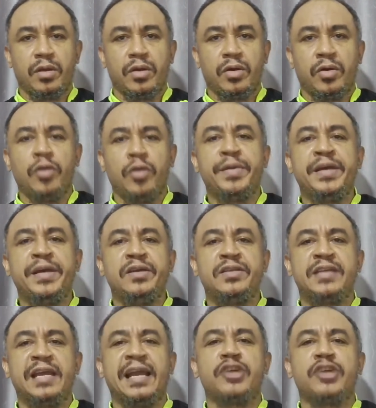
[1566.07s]
Obi, you
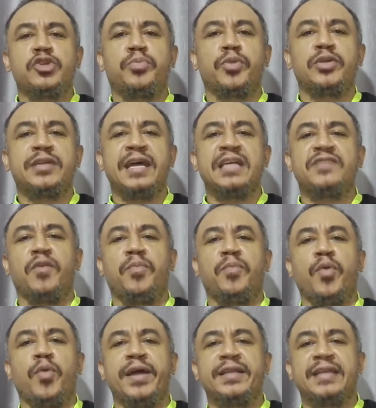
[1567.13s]
said I should protest for
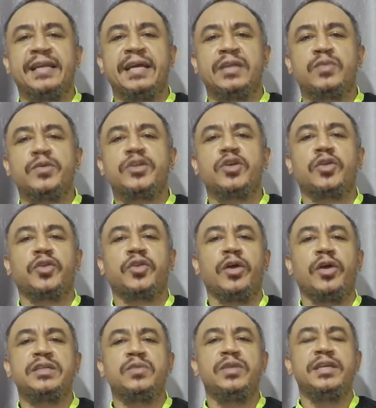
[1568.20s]
poor internet. Which
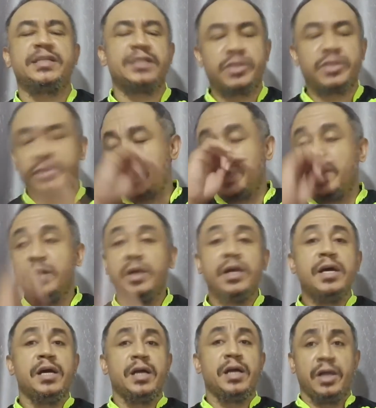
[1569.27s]
authority will listen to you?
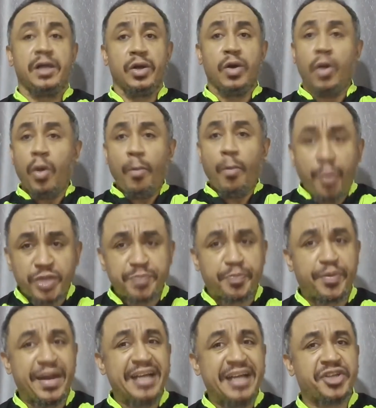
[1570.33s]
Put
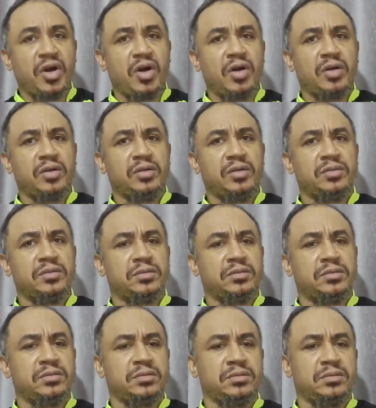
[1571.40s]
pressure
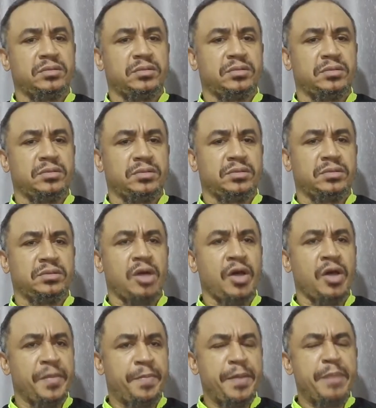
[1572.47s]

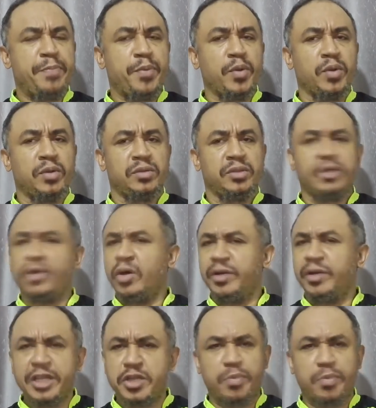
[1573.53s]
on the people. You don't
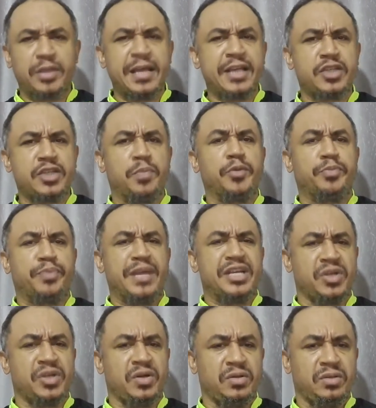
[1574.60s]
need to protest to put
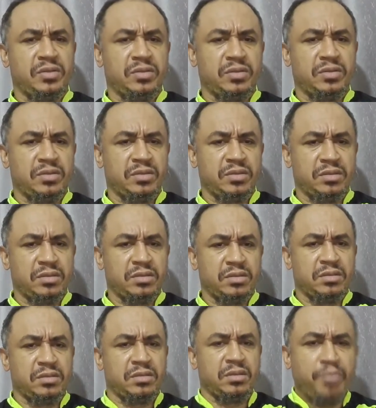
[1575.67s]
pressure.
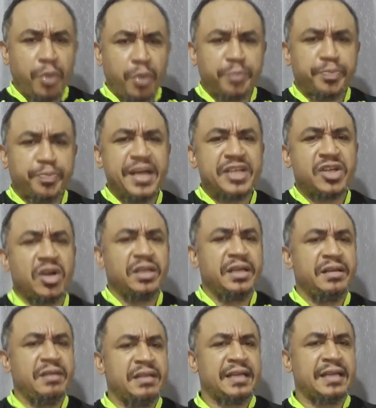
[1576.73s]
Put pressure on
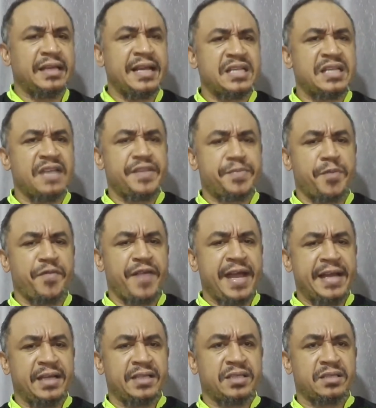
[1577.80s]
the internet service
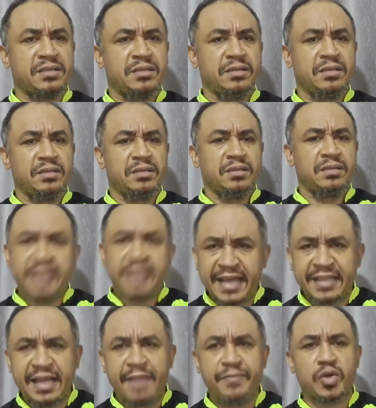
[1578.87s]
providers. Take
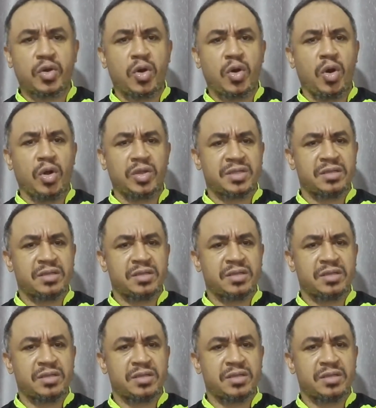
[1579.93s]
them to court.